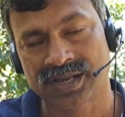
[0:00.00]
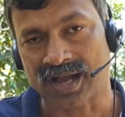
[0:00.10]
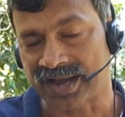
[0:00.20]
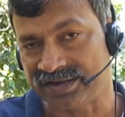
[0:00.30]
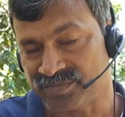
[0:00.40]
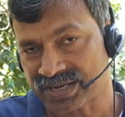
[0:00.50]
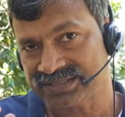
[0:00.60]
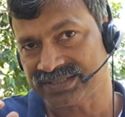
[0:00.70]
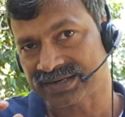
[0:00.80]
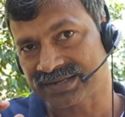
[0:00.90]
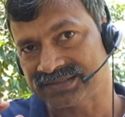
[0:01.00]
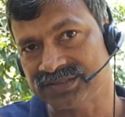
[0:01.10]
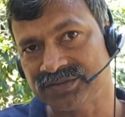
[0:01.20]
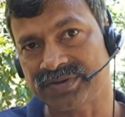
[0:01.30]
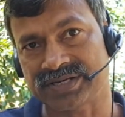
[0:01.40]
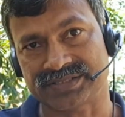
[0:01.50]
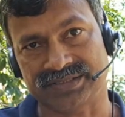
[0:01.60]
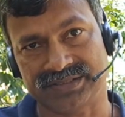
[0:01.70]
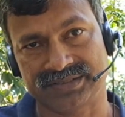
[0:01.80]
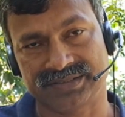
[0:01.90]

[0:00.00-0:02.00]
an imaginary situation.